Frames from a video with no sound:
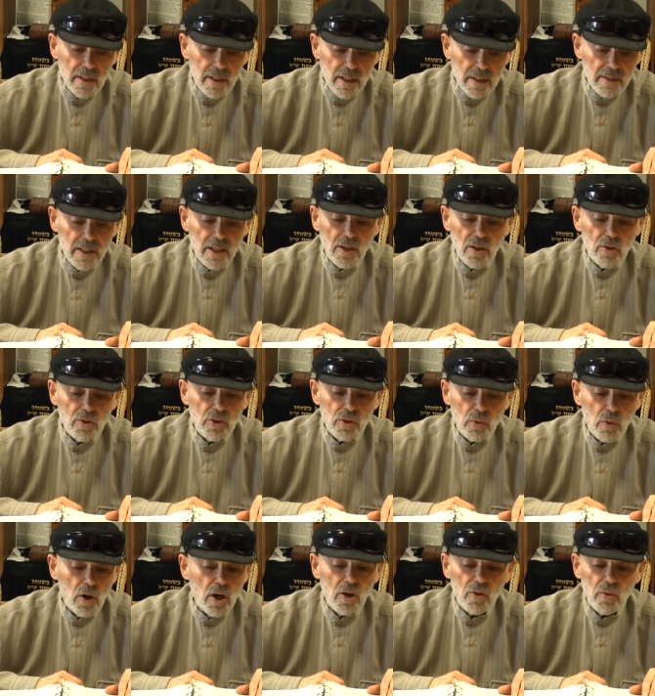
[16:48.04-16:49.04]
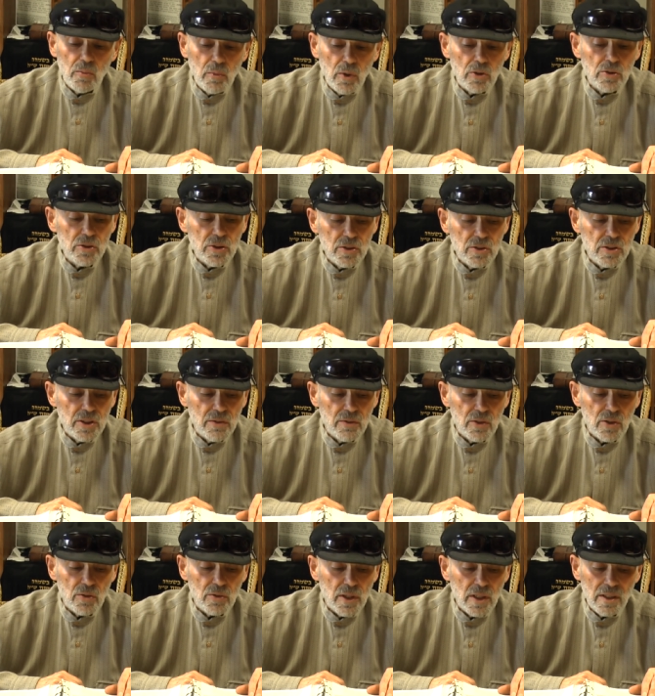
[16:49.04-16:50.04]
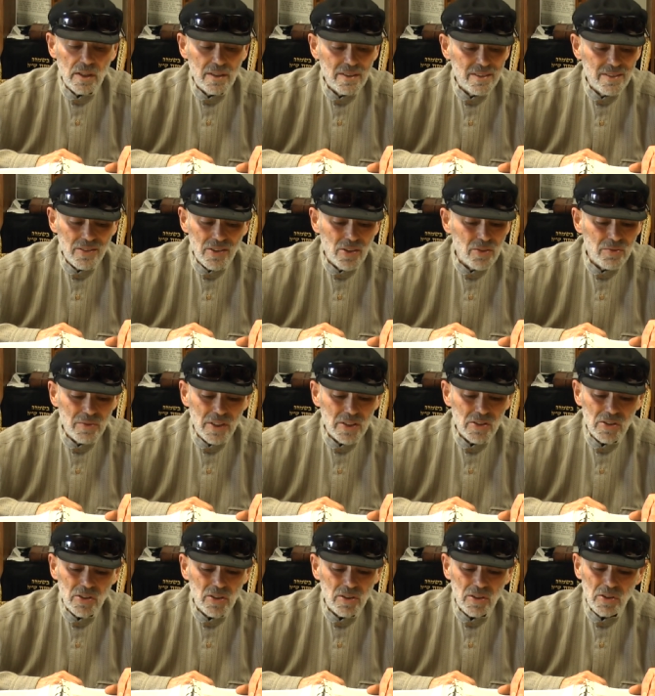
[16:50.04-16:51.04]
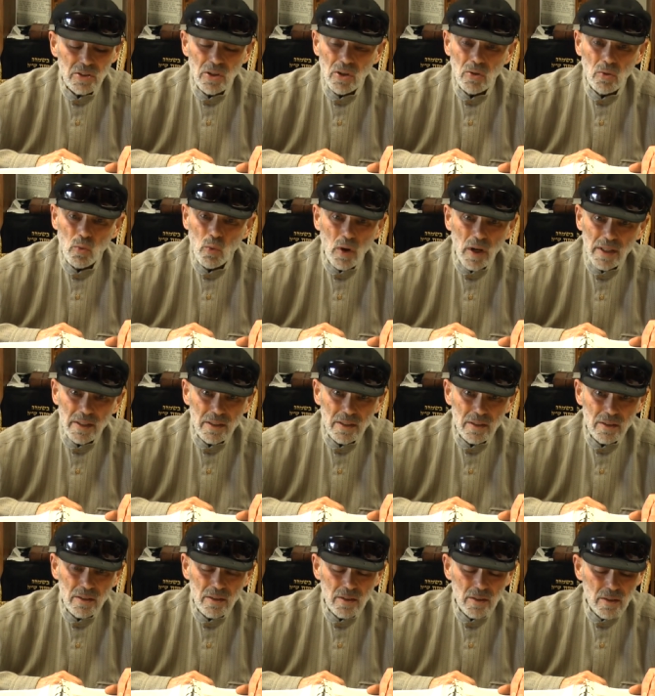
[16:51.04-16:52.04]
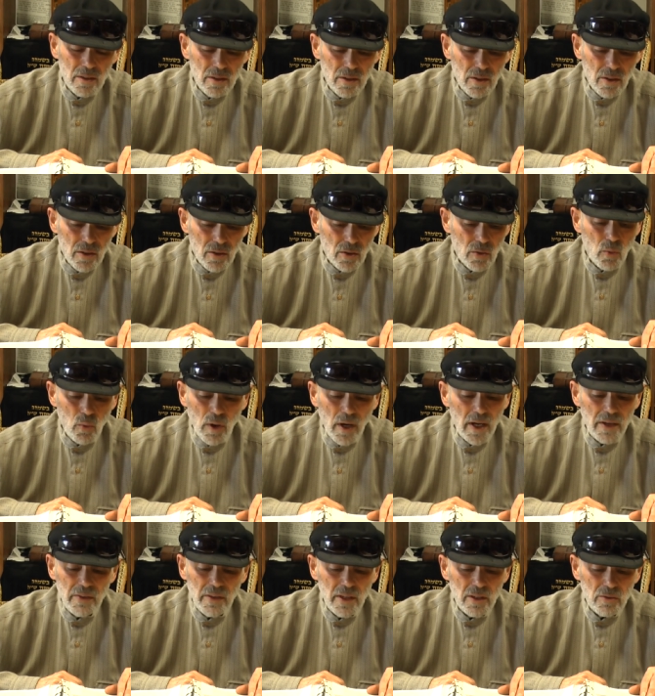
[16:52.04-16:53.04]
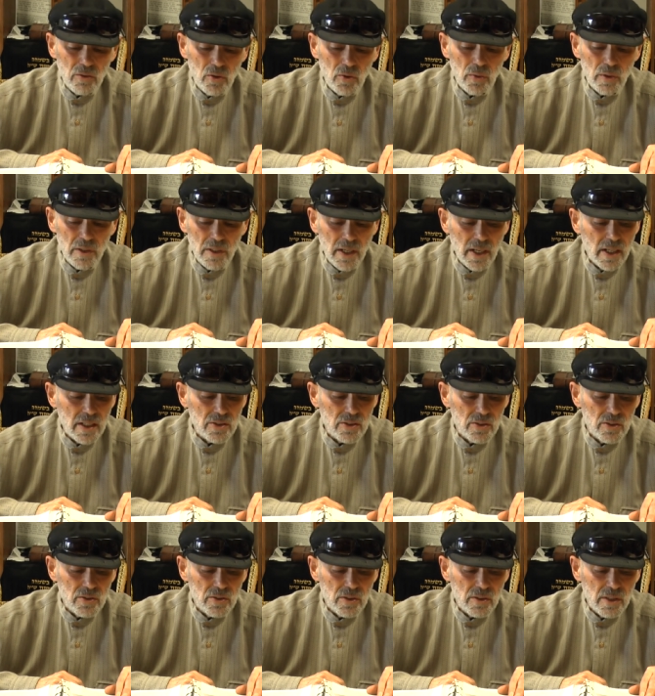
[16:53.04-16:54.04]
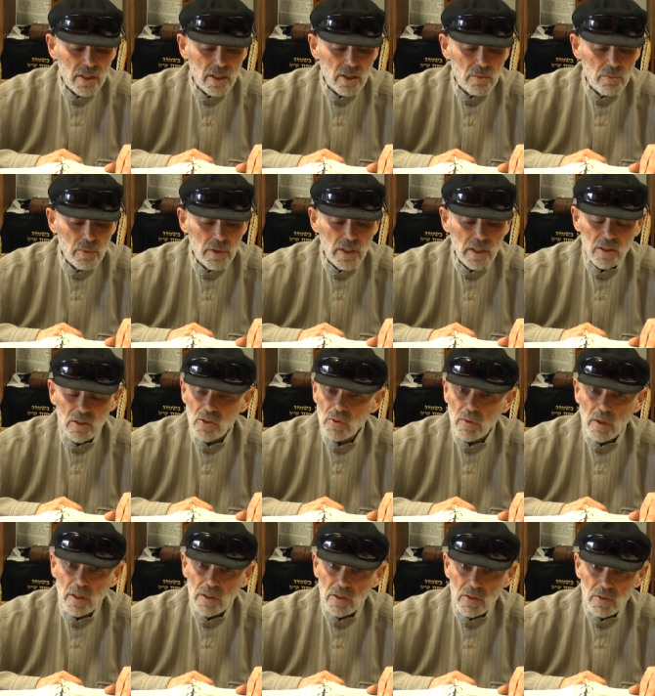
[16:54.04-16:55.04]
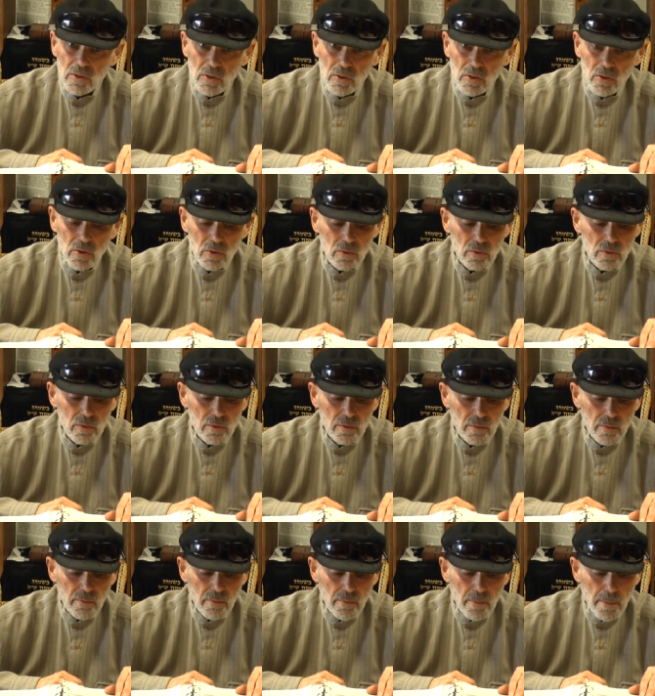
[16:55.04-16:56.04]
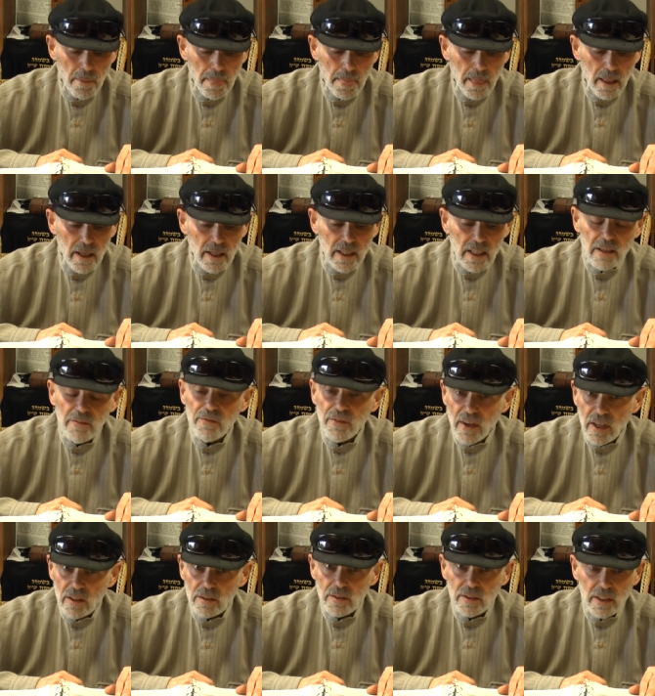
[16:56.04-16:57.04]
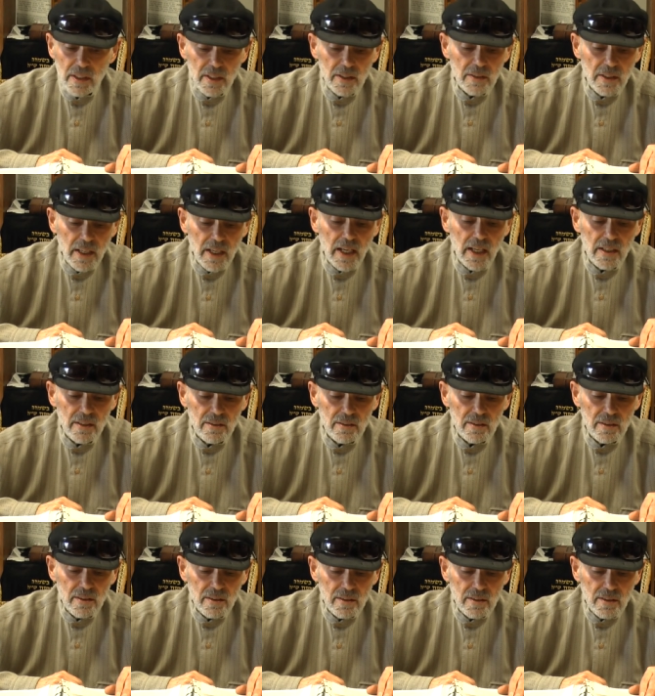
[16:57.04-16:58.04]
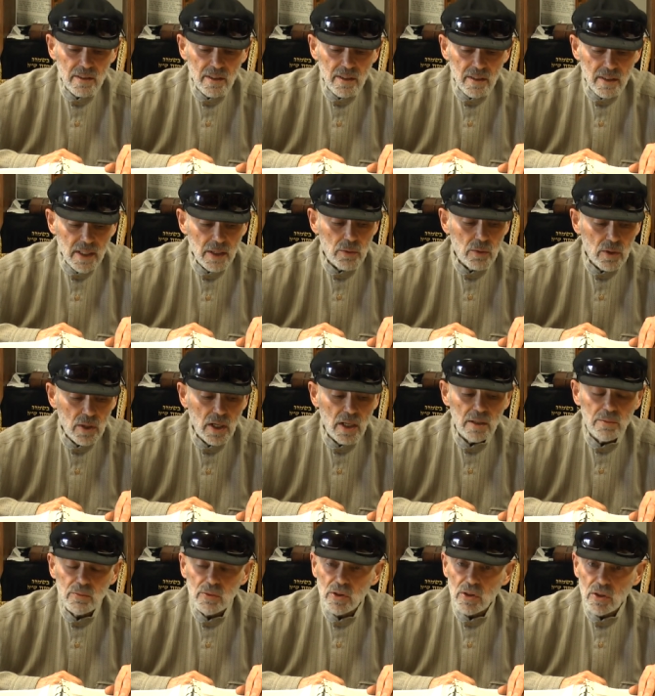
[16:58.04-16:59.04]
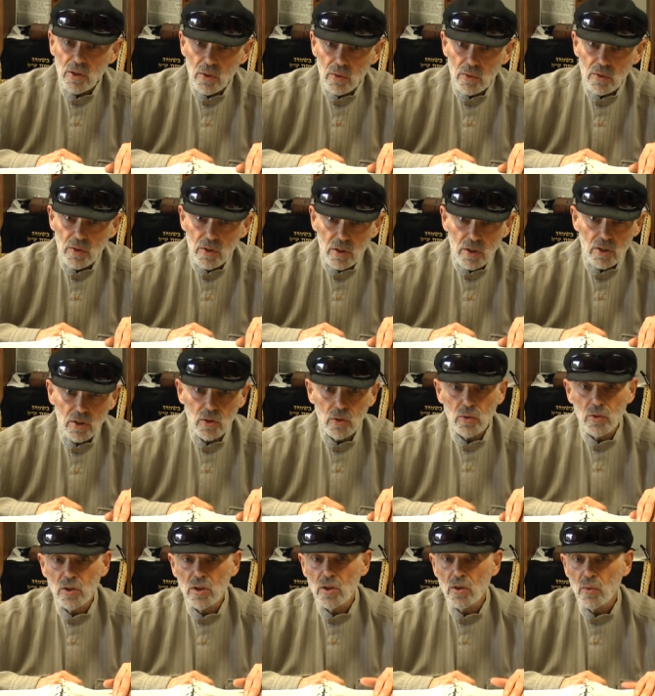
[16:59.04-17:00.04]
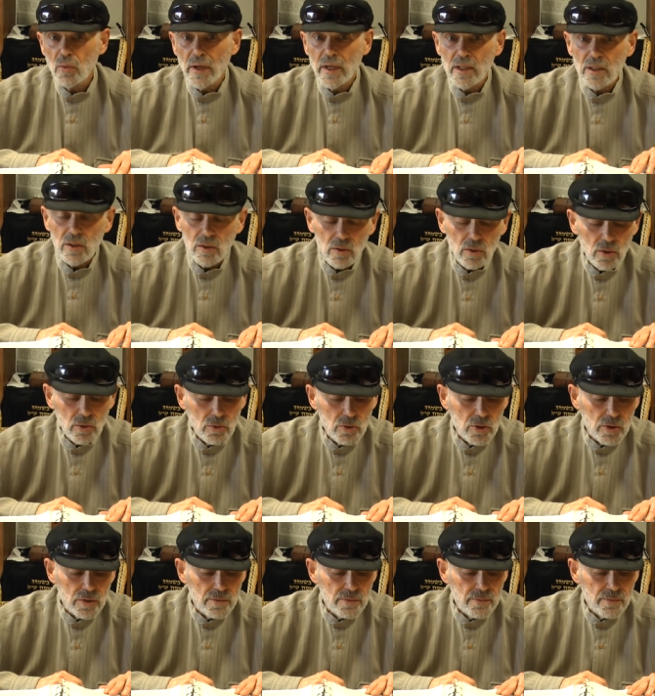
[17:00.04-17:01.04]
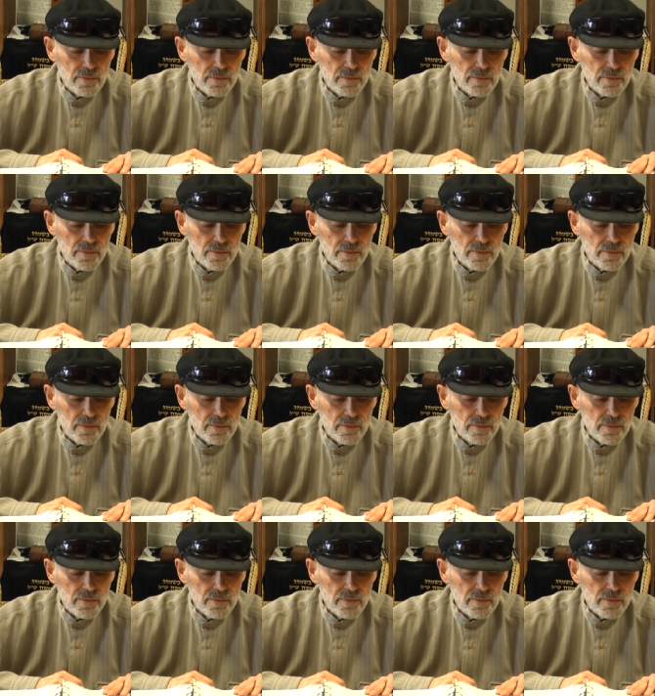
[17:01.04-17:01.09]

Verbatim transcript: and they go through all the motions, even though they don't necessarily know what or why they are doing the actions that they are being instructed to do. He felt that in the end, they will come to, cor to, to the correct conclusion.